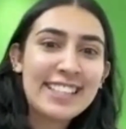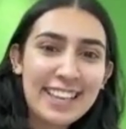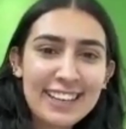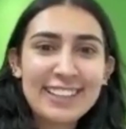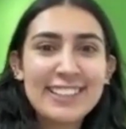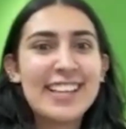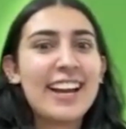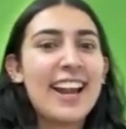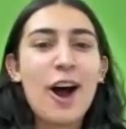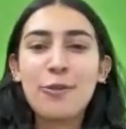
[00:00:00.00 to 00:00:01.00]
kids
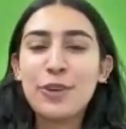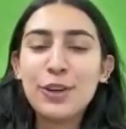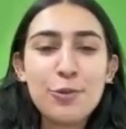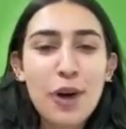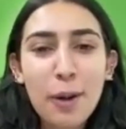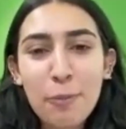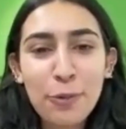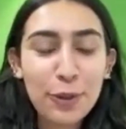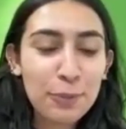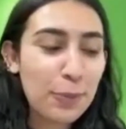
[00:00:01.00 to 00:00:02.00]
and how we grew up
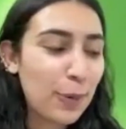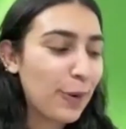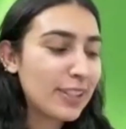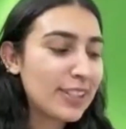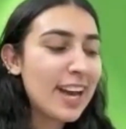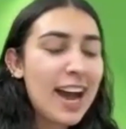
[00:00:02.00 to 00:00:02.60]
with books.